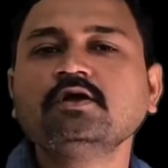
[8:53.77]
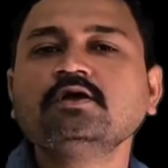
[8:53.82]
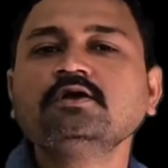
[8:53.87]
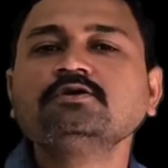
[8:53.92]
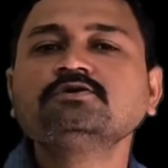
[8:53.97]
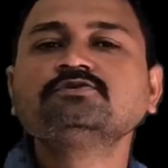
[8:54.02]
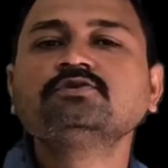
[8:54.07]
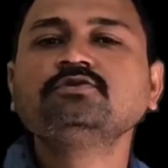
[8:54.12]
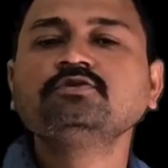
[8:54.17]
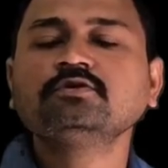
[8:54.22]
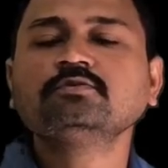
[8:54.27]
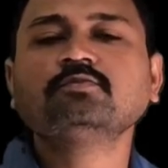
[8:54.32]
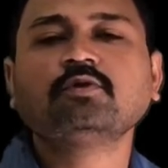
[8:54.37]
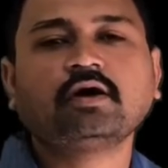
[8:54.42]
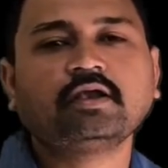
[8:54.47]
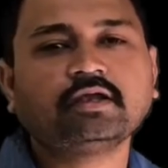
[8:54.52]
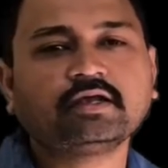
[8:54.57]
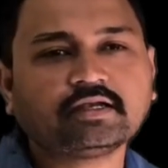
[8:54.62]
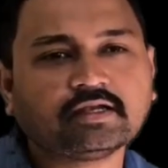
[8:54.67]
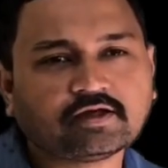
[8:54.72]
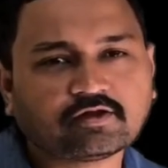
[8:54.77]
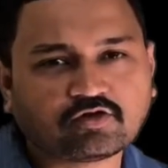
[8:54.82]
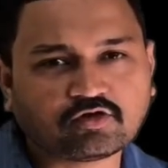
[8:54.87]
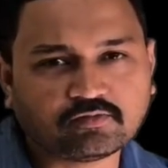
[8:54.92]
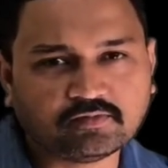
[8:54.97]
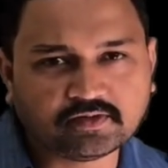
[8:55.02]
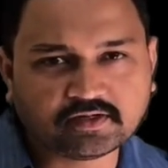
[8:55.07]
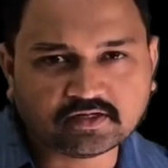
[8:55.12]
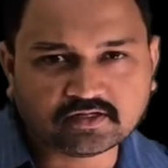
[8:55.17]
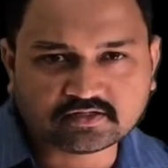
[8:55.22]
So your molecular
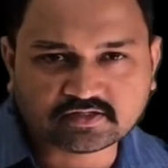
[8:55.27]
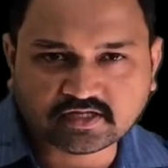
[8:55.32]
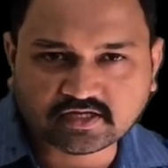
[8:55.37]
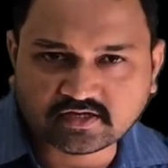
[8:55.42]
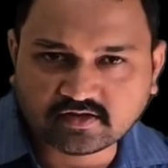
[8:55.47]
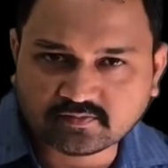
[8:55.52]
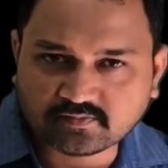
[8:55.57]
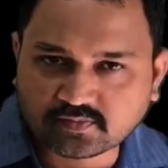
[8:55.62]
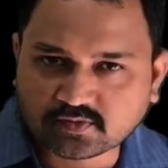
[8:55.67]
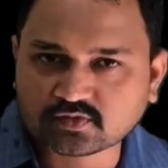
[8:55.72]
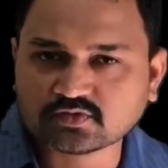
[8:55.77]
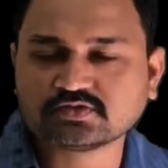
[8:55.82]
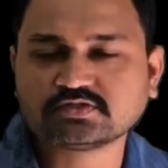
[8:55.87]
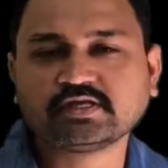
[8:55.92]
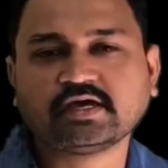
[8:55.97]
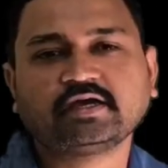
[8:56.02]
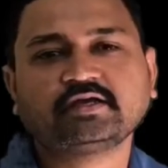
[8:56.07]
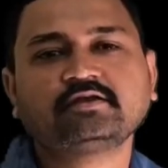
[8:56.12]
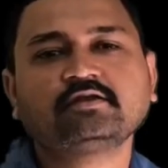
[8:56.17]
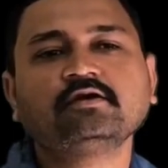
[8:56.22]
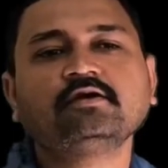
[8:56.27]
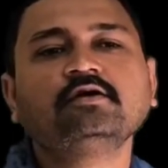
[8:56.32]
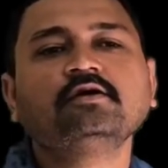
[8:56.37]
orbital theory proves that